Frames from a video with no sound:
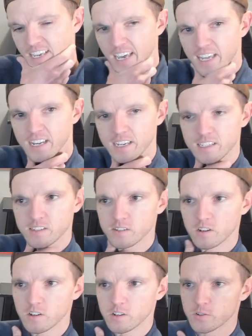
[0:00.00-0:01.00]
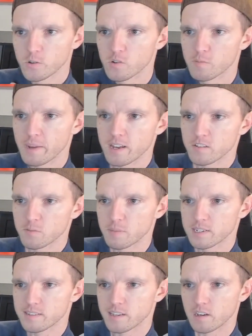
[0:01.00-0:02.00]
Can I install solar panels
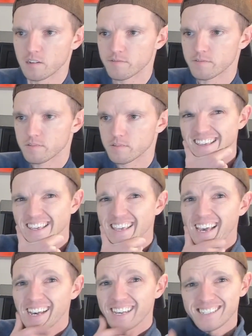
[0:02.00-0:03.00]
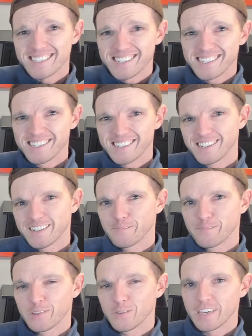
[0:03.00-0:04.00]
myself? Yes,
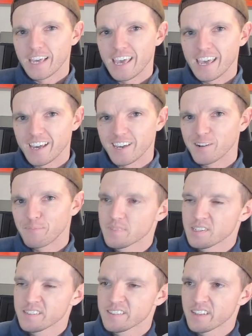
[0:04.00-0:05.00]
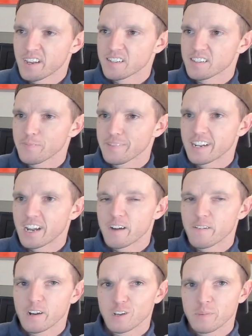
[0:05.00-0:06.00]
you can. It's not something that
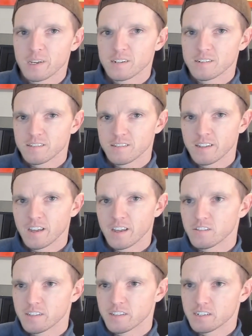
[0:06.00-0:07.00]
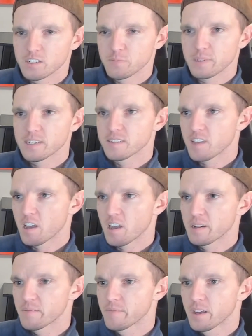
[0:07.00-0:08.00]
I recommend, not not just because I'm
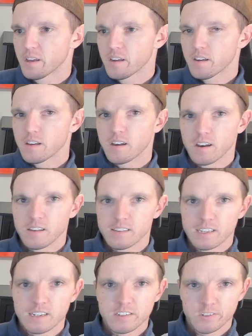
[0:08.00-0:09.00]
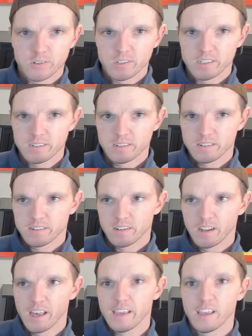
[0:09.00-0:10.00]
in uh, the industry and
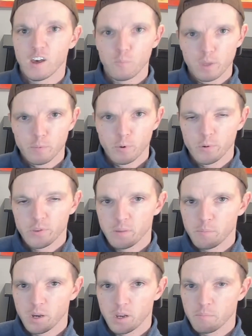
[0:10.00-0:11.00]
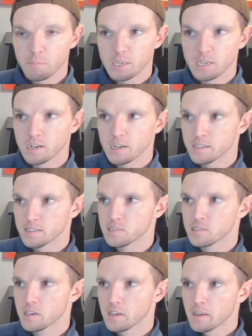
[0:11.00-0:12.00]
I help people with it, but
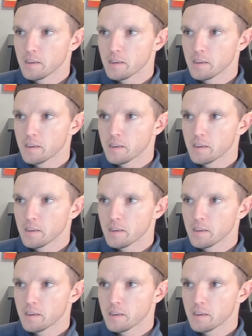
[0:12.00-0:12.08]
because